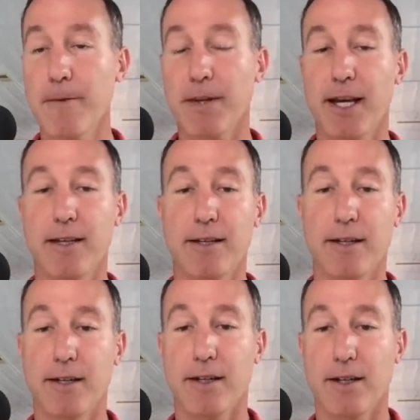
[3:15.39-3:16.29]
And
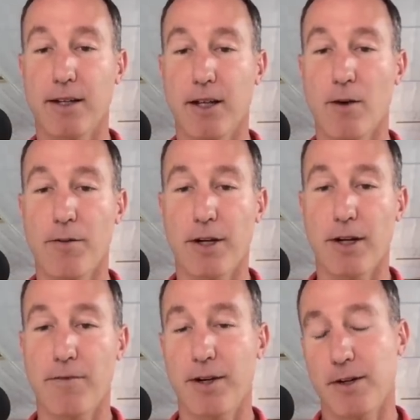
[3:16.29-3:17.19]
uh, you know, if they
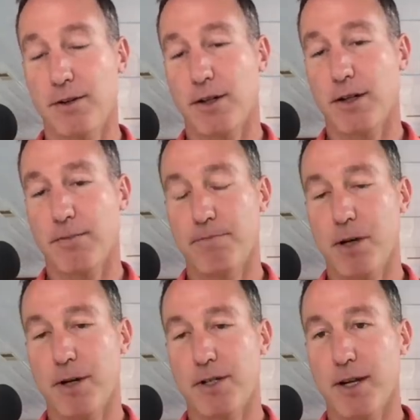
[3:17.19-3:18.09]
if they're, they're going to
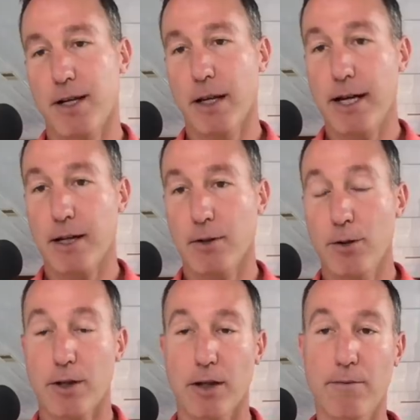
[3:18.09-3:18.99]
pretty much say like,
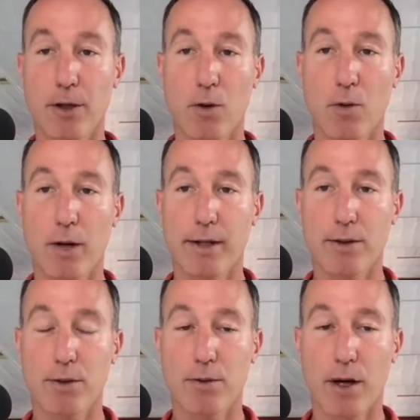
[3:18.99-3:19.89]
look, if you don't want
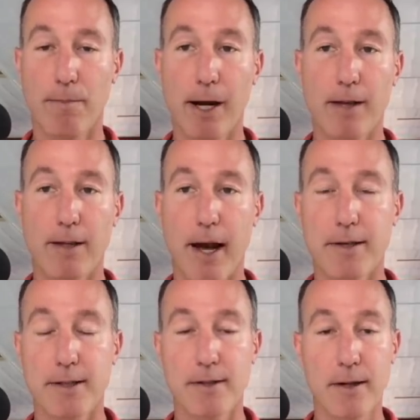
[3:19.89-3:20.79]
to uh, pay the
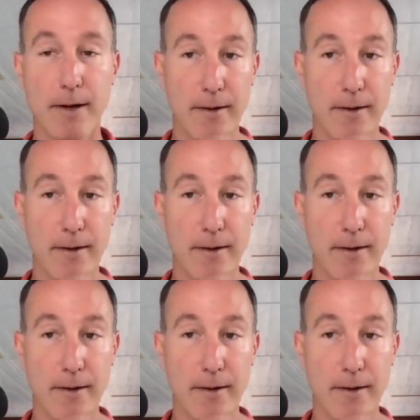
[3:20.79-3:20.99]
taxes,